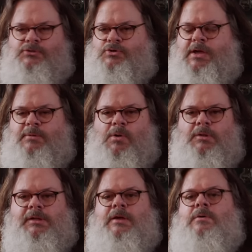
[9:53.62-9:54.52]
Tried them
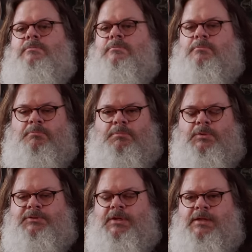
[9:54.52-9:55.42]
all out
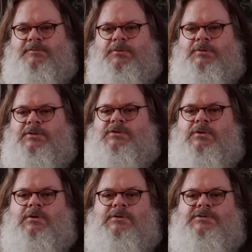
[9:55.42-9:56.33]
built a handful of
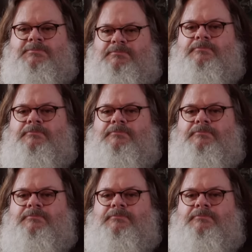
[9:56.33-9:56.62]
guitars.